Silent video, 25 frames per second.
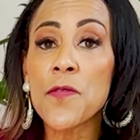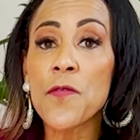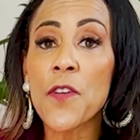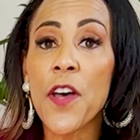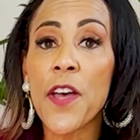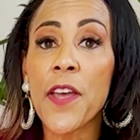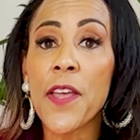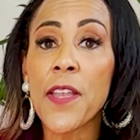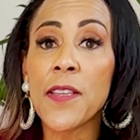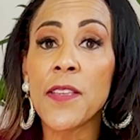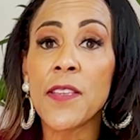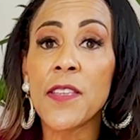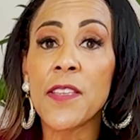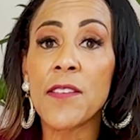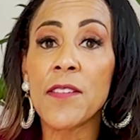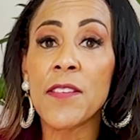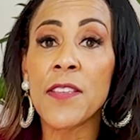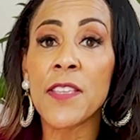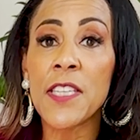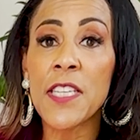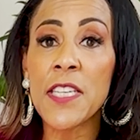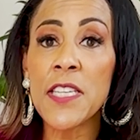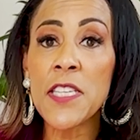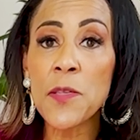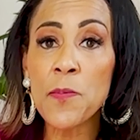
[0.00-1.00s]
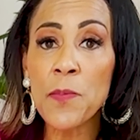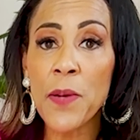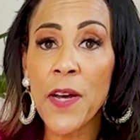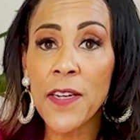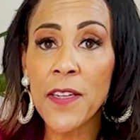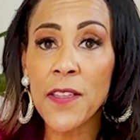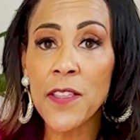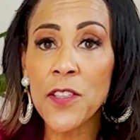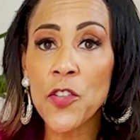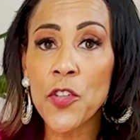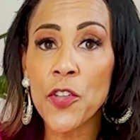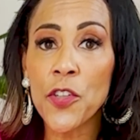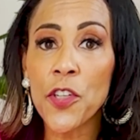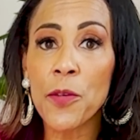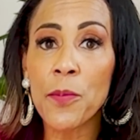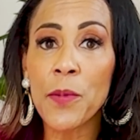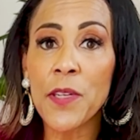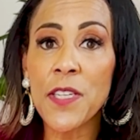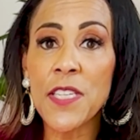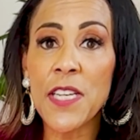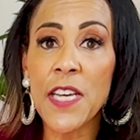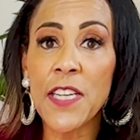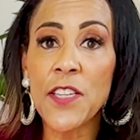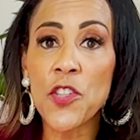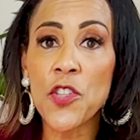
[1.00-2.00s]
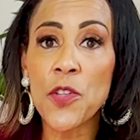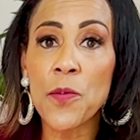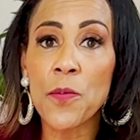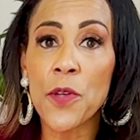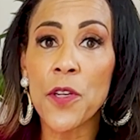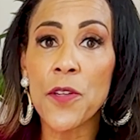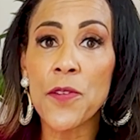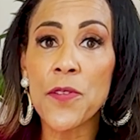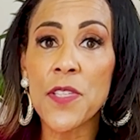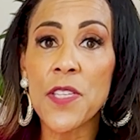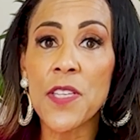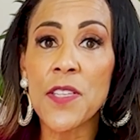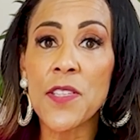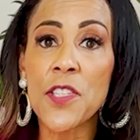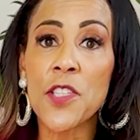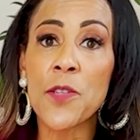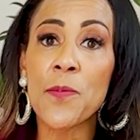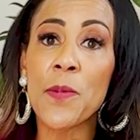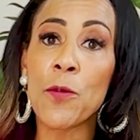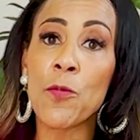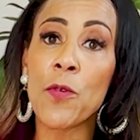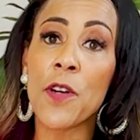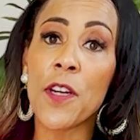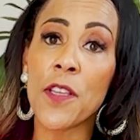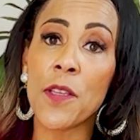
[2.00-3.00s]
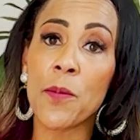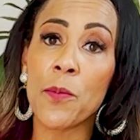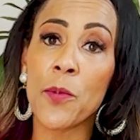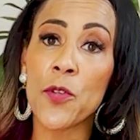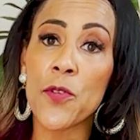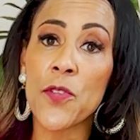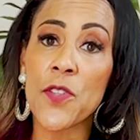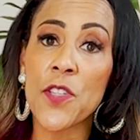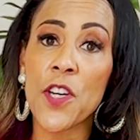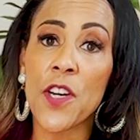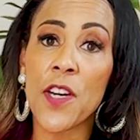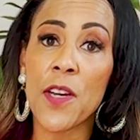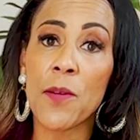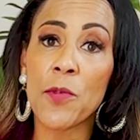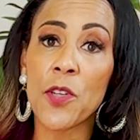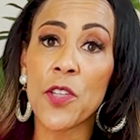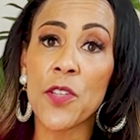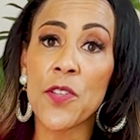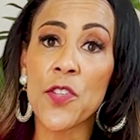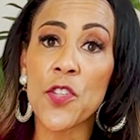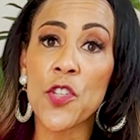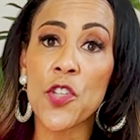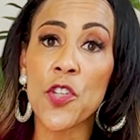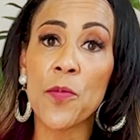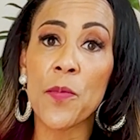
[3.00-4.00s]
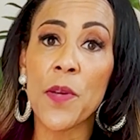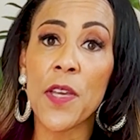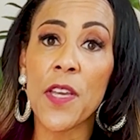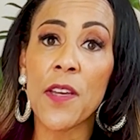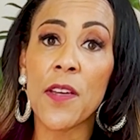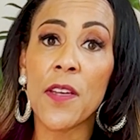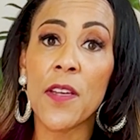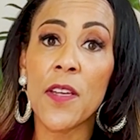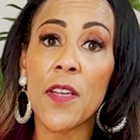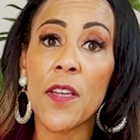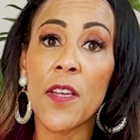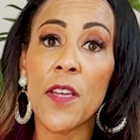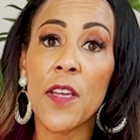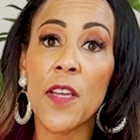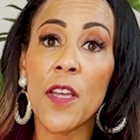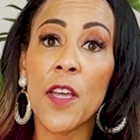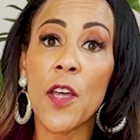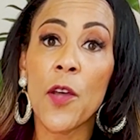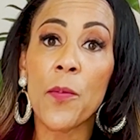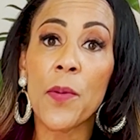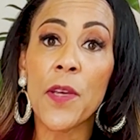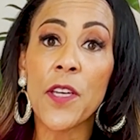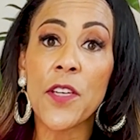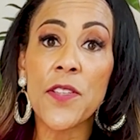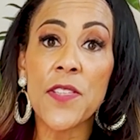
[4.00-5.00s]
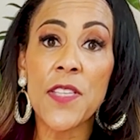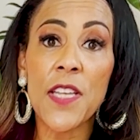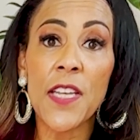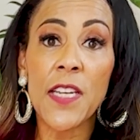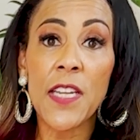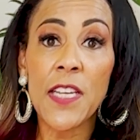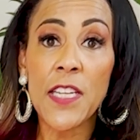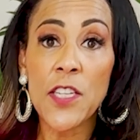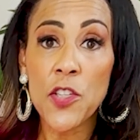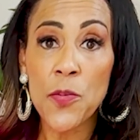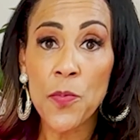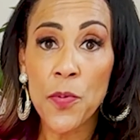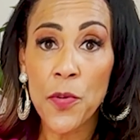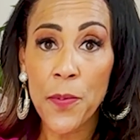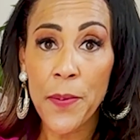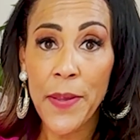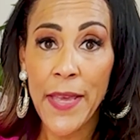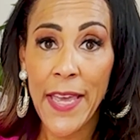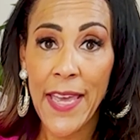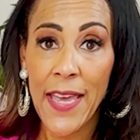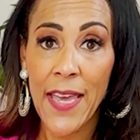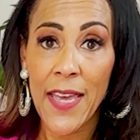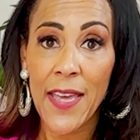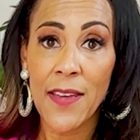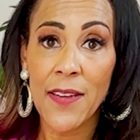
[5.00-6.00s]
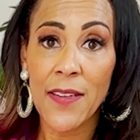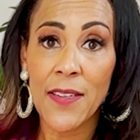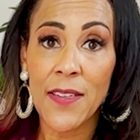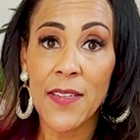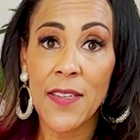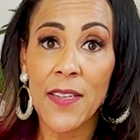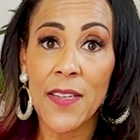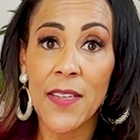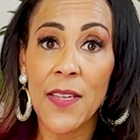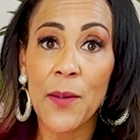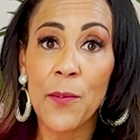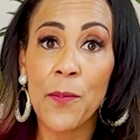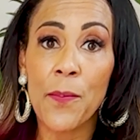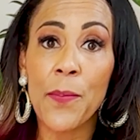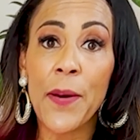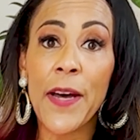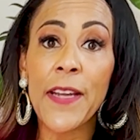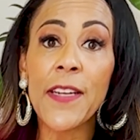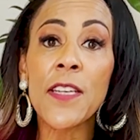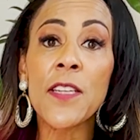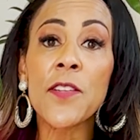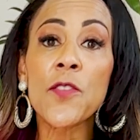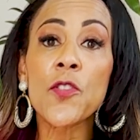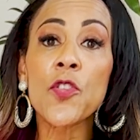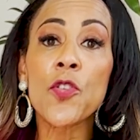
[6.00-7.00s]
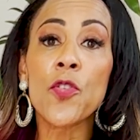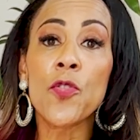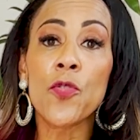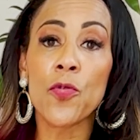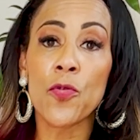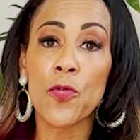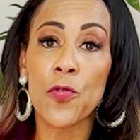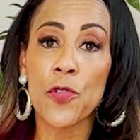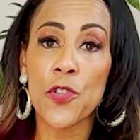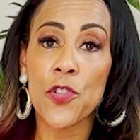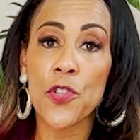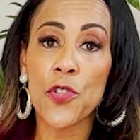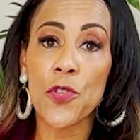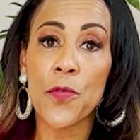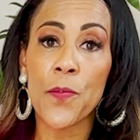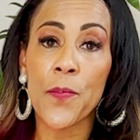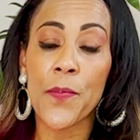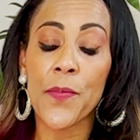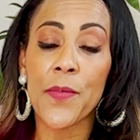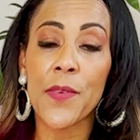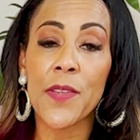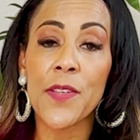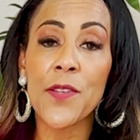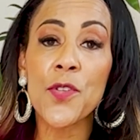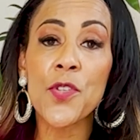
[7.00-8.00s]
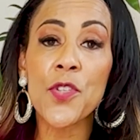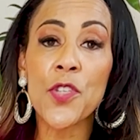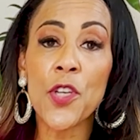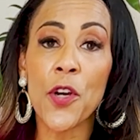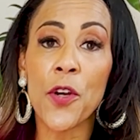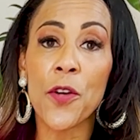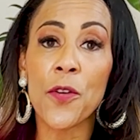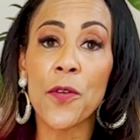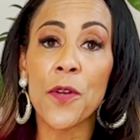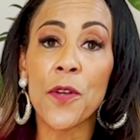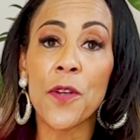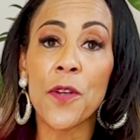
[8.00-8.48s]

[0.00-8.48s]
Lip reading: find this part of the documentation process to be one of the most time-consuming because they need to prepare, but it's crucial. So